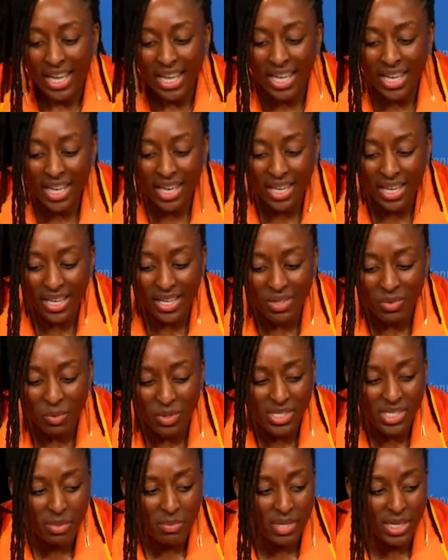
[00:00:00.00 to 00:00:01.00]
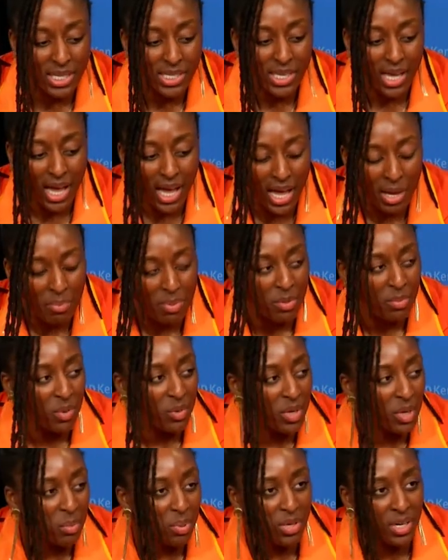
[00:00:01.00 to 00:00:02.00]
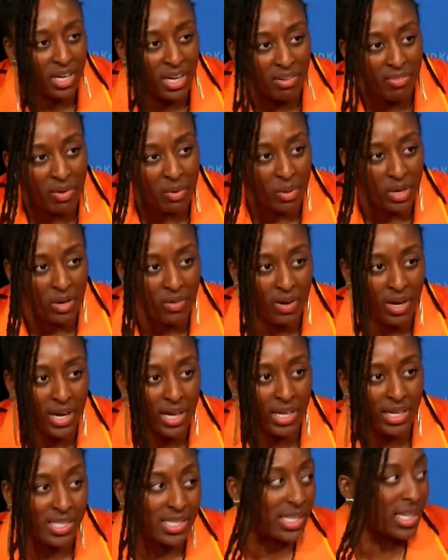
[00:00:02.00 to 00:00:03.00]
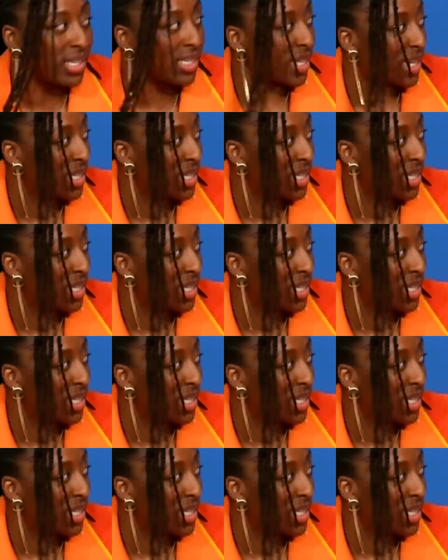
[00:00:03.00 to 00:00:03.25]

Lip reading: And once something is hot, people want to put it everywhere, right? It's the